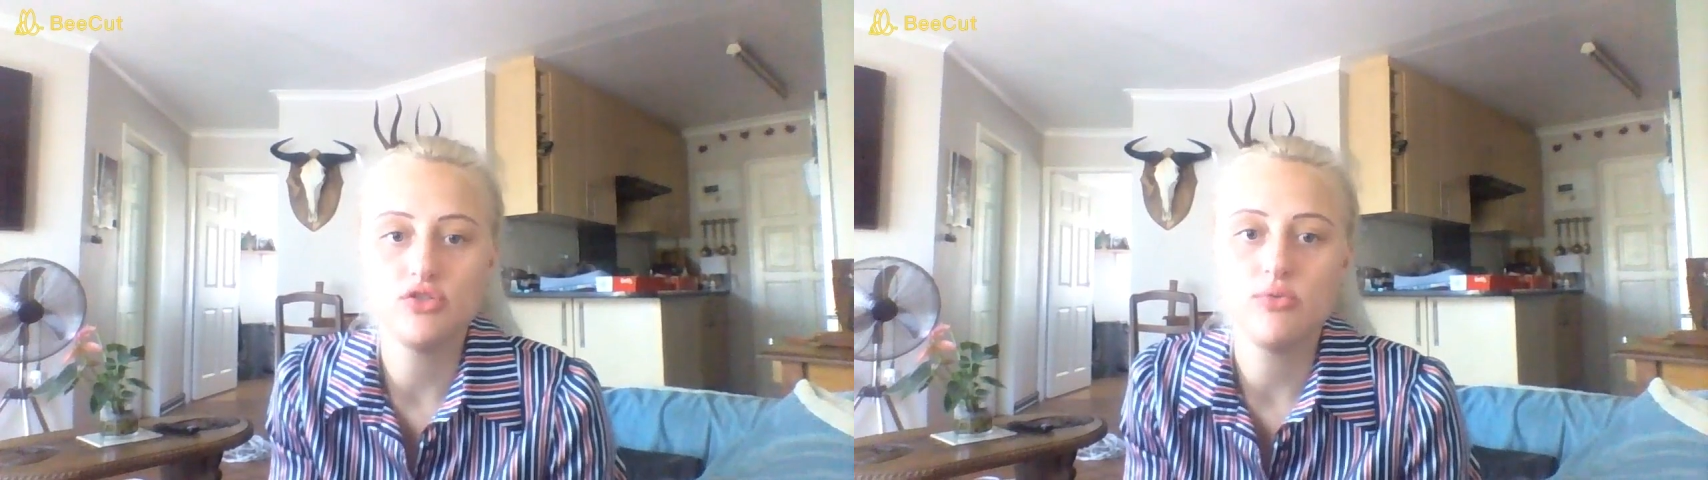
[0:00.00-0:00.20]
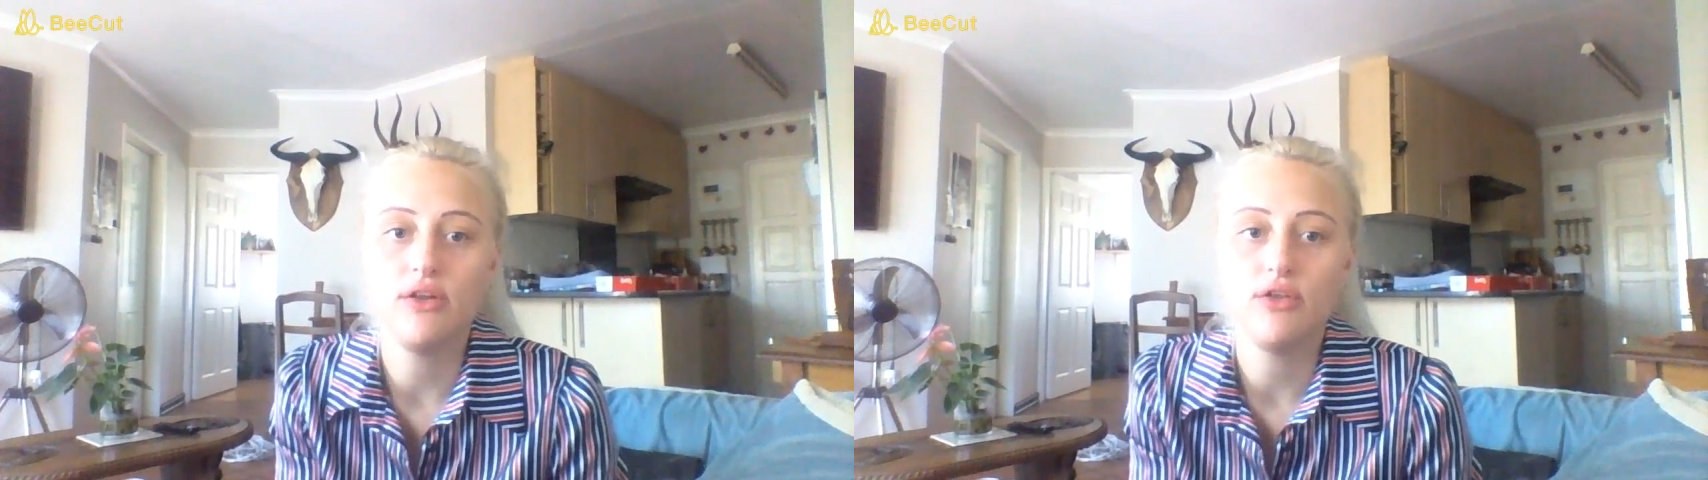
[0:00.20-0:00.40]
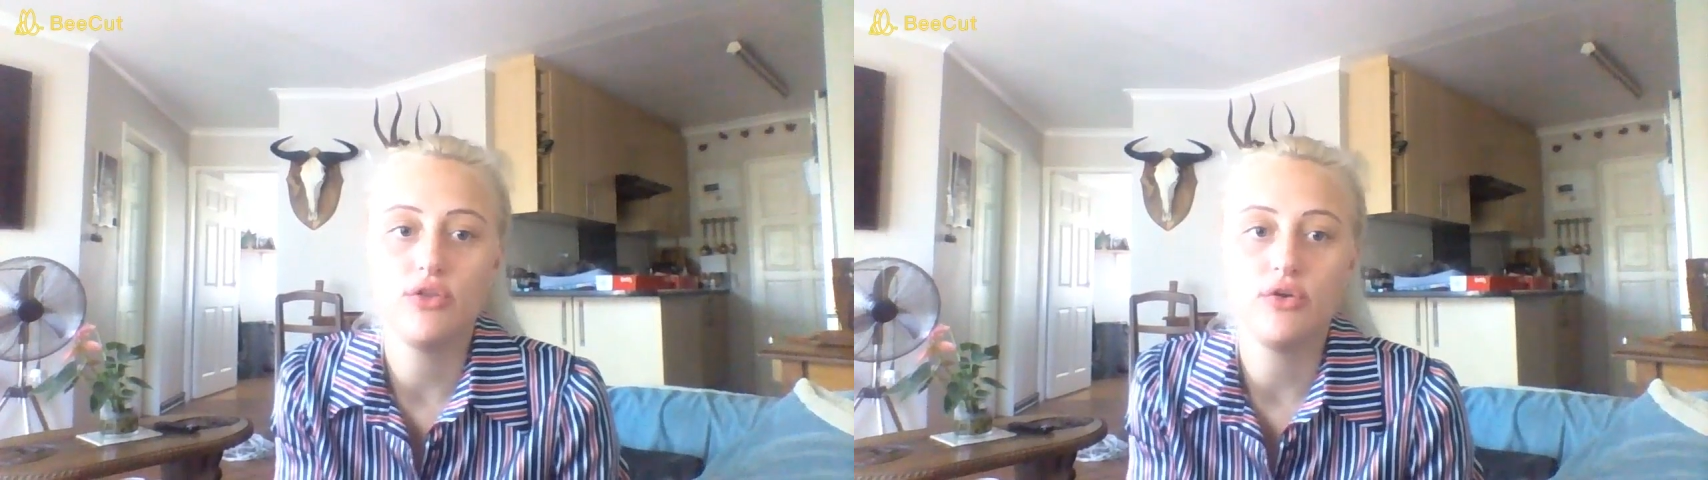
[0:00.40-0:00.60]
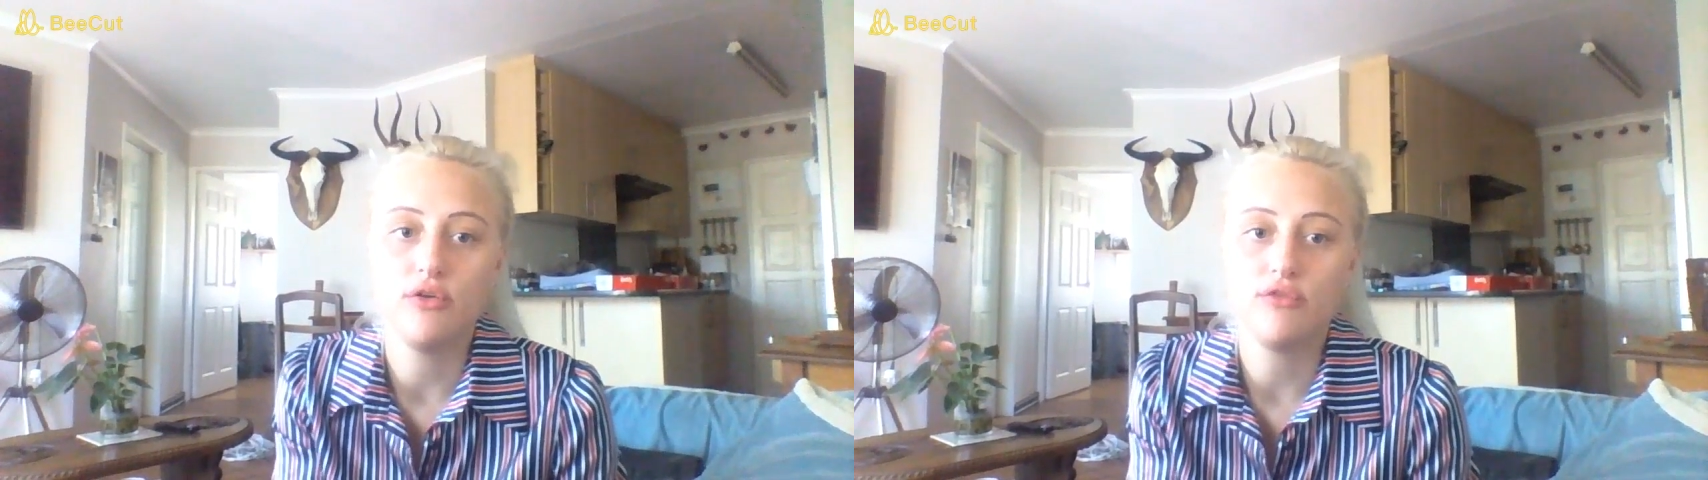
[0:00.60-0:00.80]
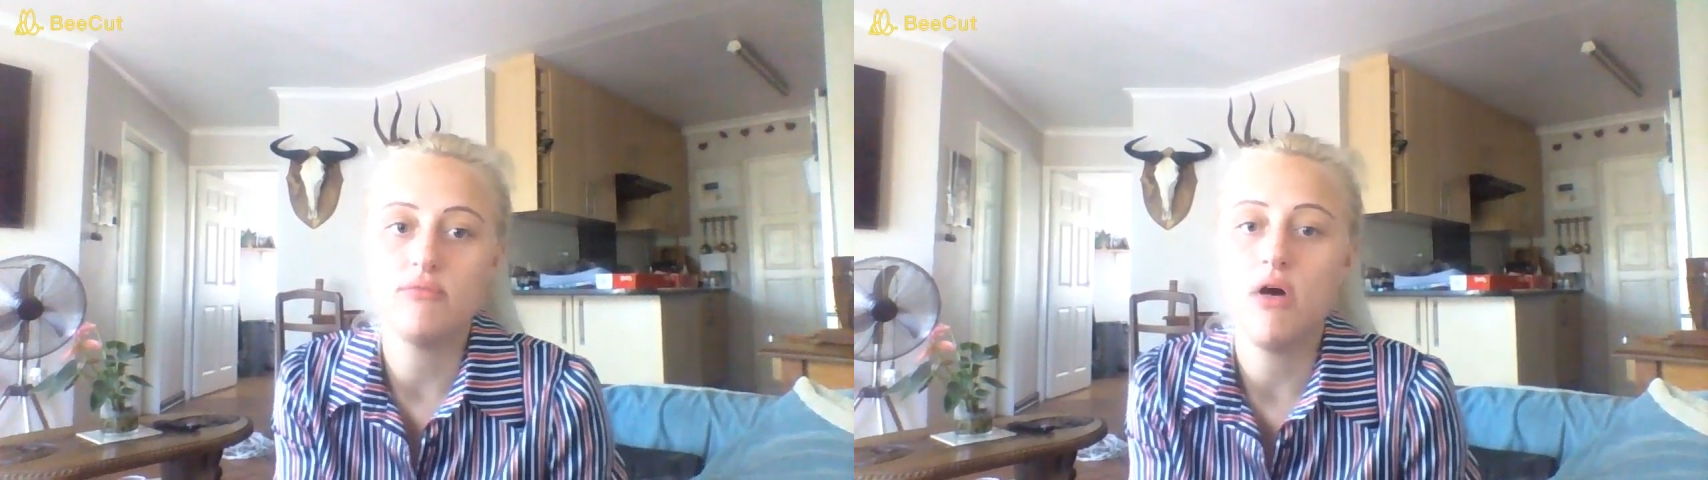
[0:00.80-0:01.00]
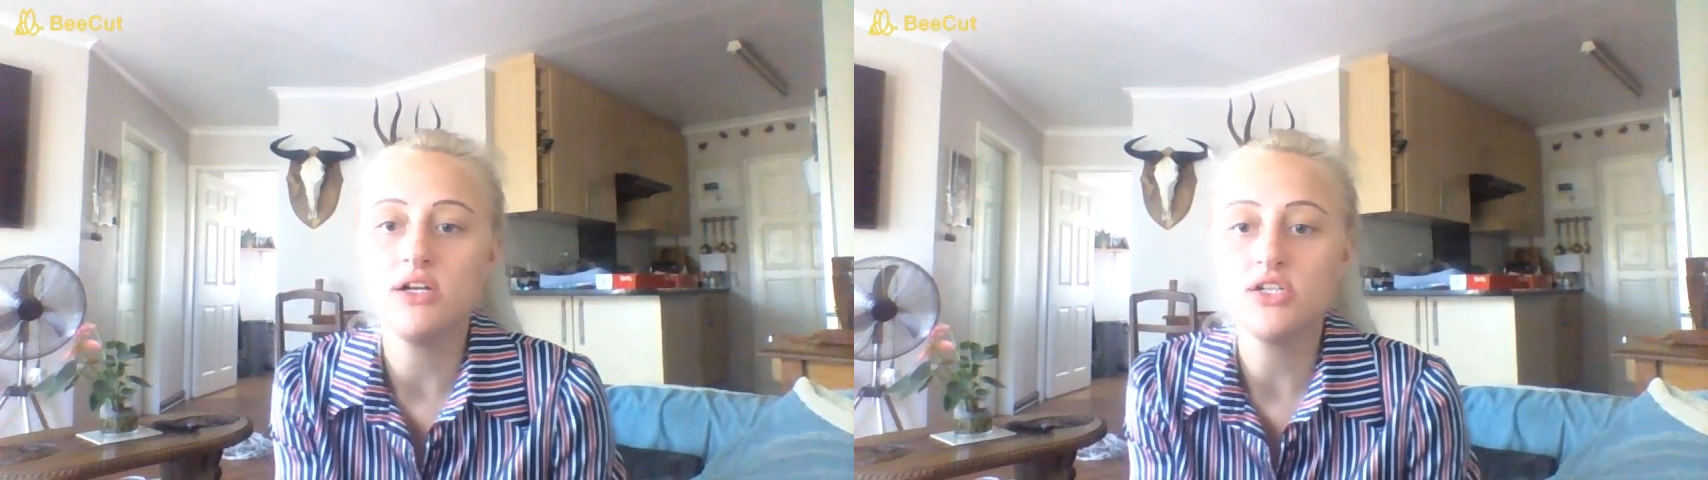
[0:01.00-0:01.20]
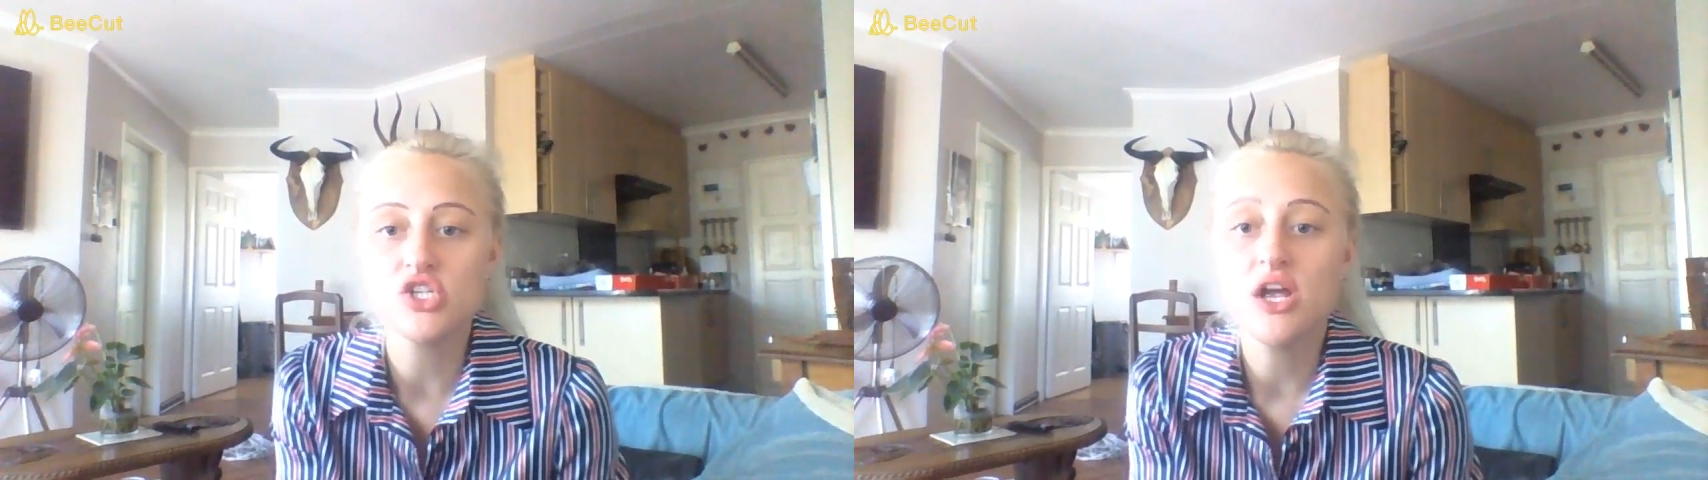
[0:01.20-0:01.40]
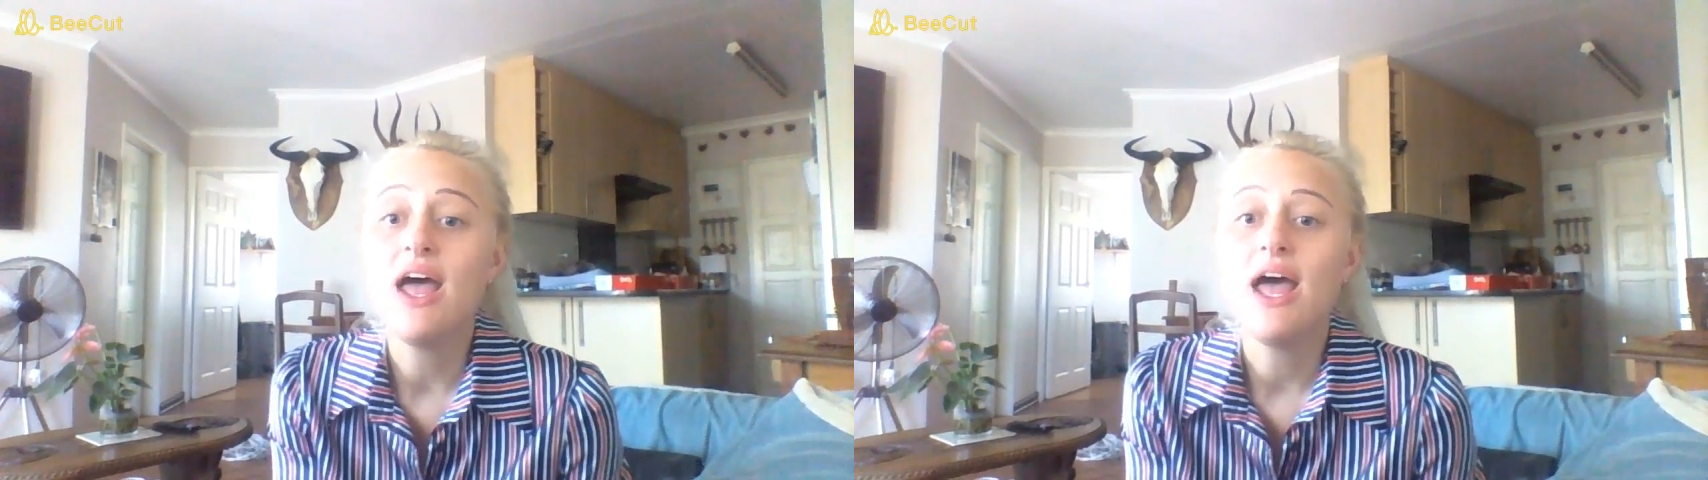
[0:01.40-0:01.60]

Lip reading: 23rd of March,